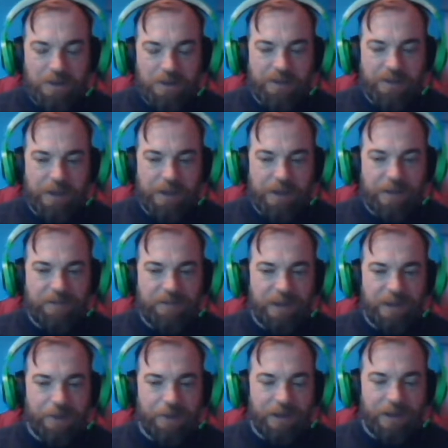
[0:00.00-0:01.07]
I've only been really
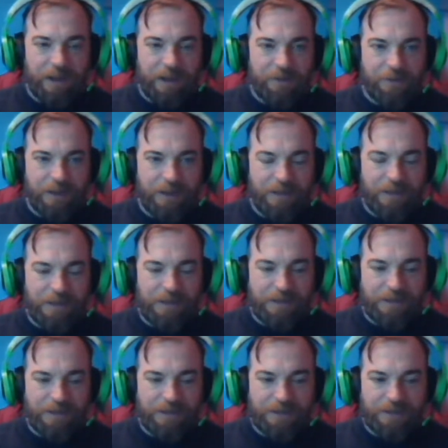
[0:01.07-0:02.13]
working with the committee for
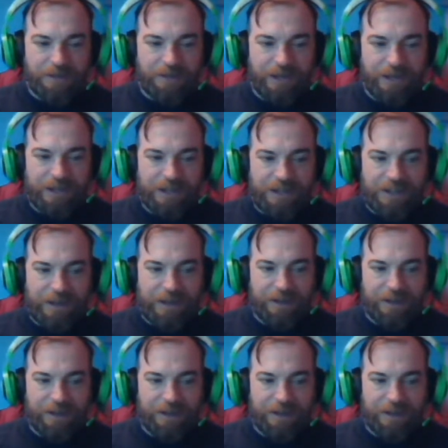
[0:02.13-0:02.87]
2 or 3 years now.